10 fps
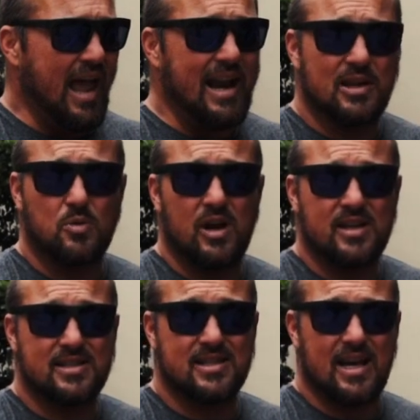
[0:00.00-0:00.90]
And it
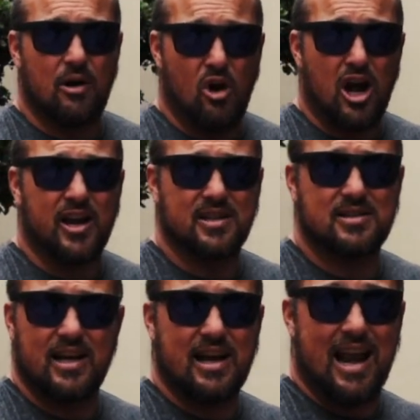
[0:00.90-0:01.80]
was a
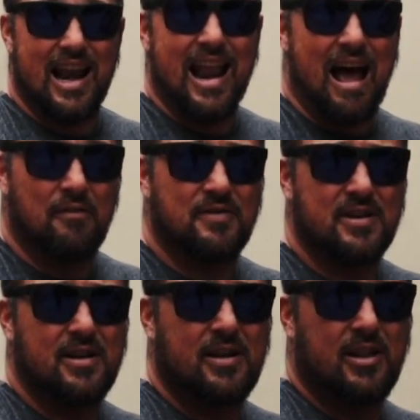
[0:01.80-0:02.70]
rocket. Like, I loved
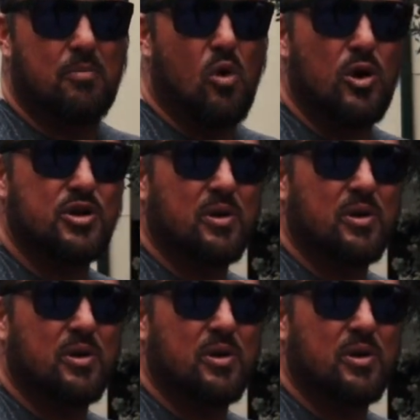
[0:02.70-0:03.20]
the board.